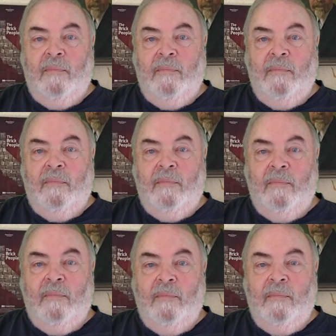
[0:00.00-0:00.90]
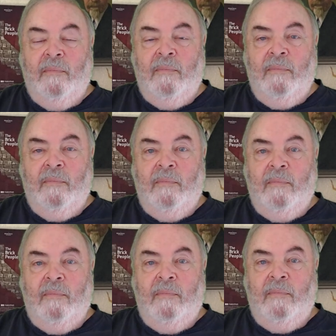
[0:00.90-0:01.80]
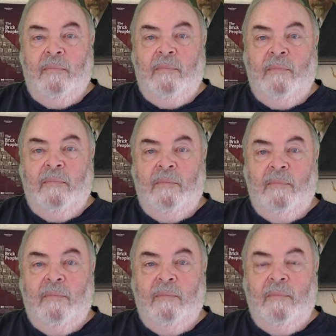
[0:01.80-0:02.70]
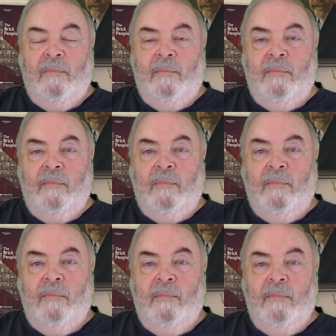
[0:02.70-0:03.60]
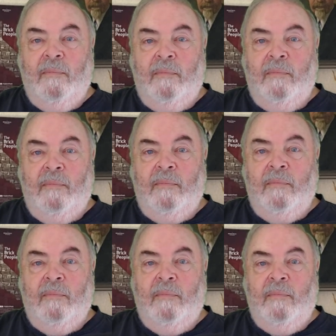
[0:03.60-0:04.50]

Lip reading: This person isn't speaking.